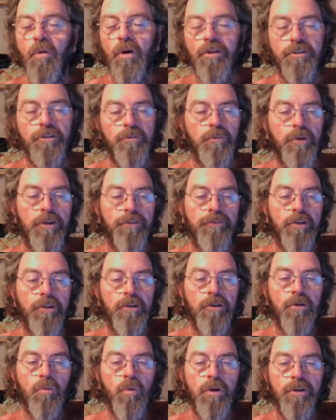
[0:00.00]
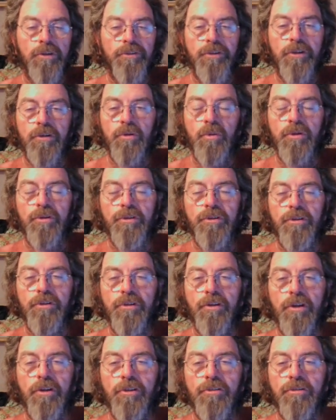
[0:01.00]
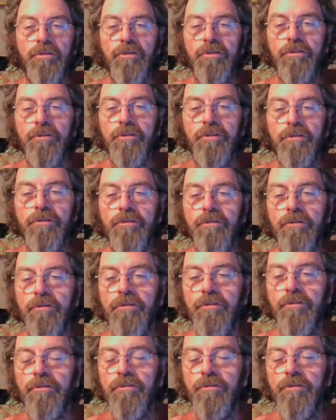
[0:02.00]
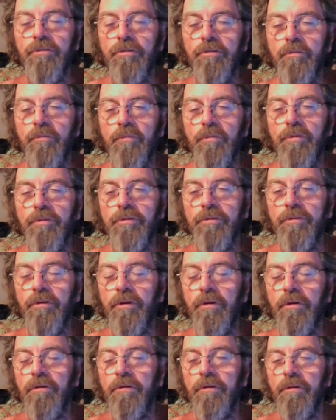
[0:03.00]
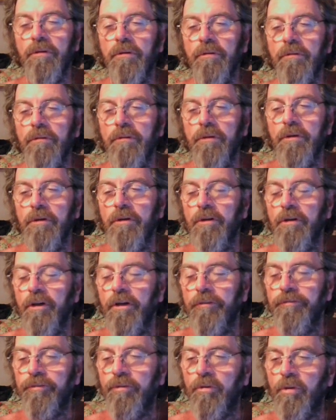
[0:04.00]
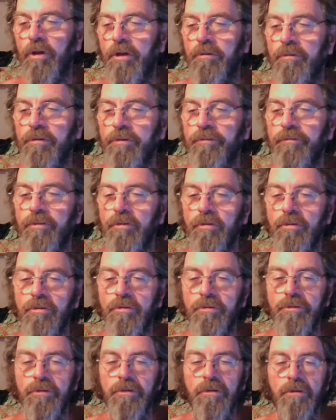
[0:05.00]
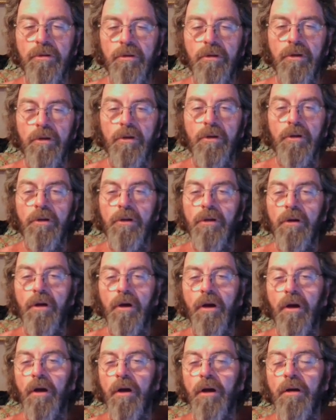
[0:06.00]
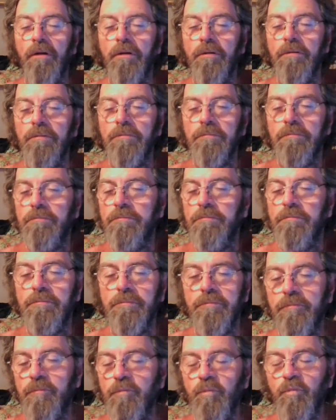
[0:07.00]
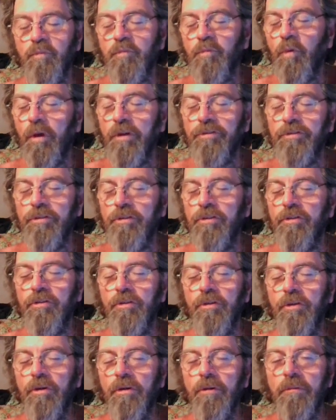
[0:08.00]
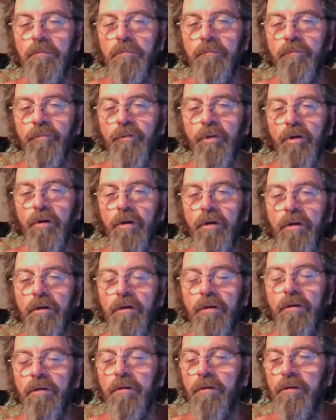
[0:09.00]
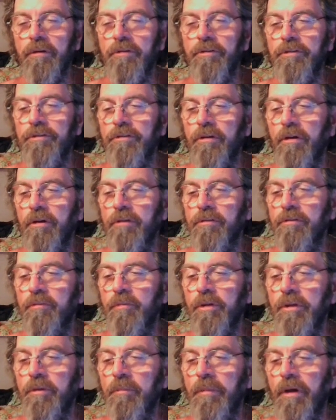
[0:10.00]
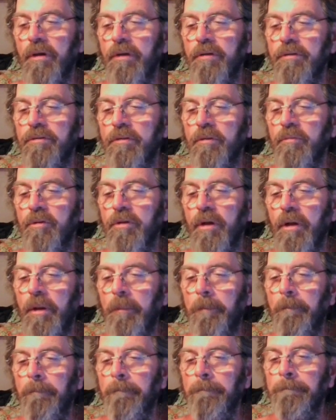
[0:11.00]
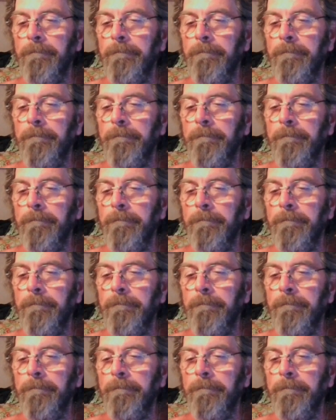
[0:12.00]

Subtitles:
watch my video, What is a Christian Naturist? It's on YouTube. It's got a few hundred views. Watch it and learn, all right? Or just talk to me about it sometime.